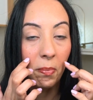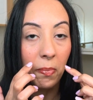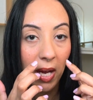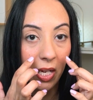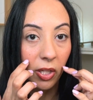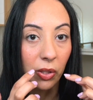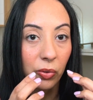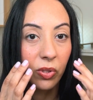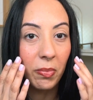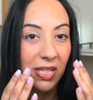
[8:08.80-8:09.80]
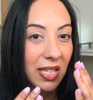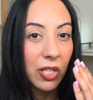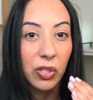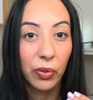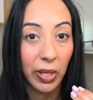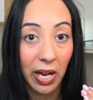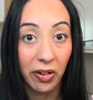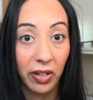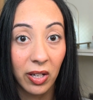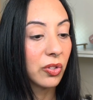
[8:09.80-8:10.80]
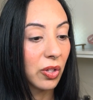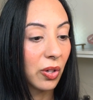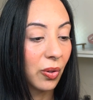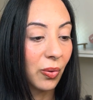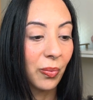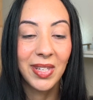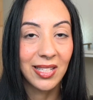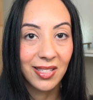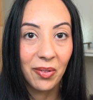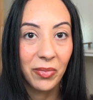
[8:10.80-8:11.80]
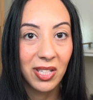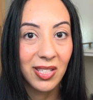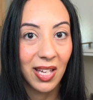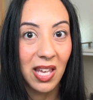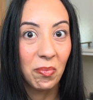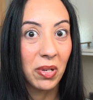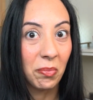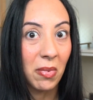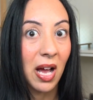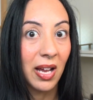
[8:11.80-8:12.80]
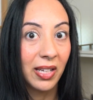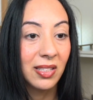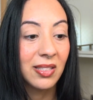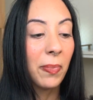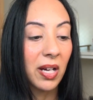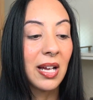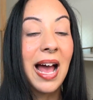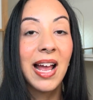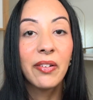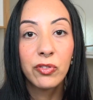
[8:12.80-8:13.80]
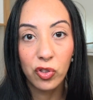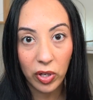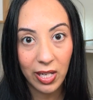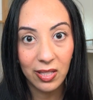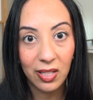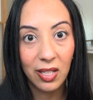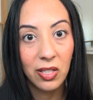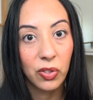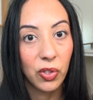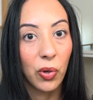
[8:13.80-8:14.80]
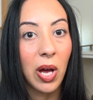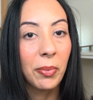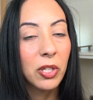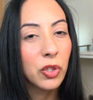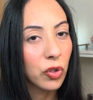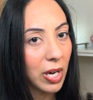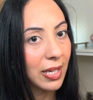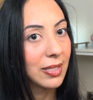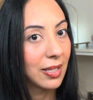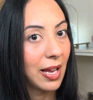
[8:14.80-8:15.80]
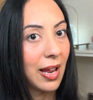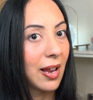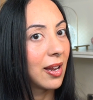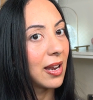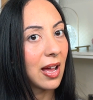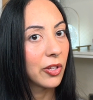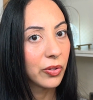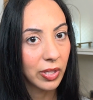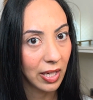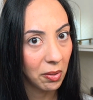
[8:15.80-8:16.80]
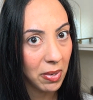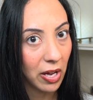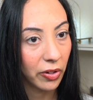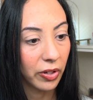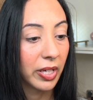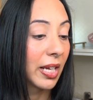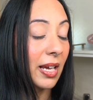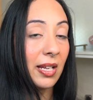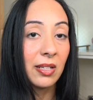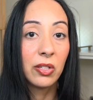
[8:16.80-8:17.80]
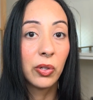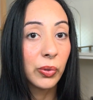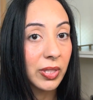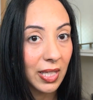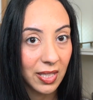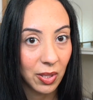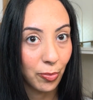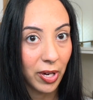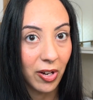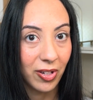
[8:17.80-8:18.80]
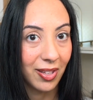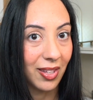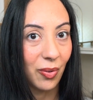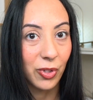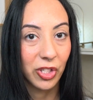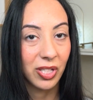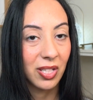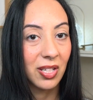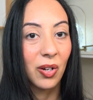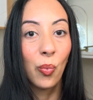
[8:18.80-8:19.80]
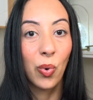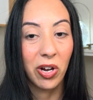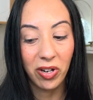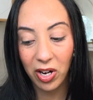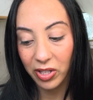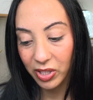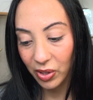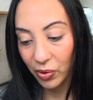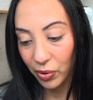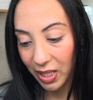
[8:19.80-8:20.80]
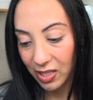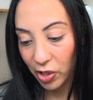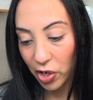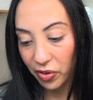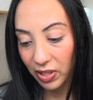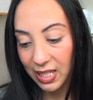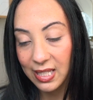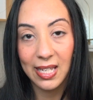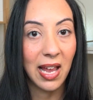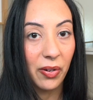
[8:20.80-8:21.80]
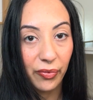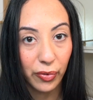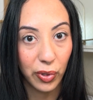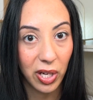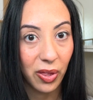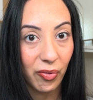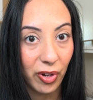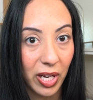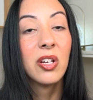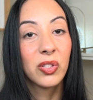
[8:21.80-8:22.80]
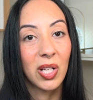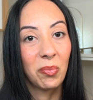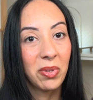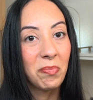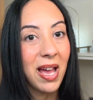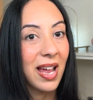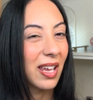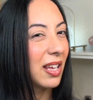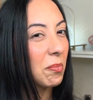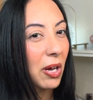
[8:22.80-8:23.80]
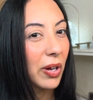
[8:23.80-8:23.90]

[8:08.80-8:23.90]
nose, my T-zone area, so that's something to keep in mind. But I have dry skin, so I'm gonna try today not using any powder, and again, no setting spray or anything. We're just gonna wear it on its own. It's currently 10:43, so I'll be back in about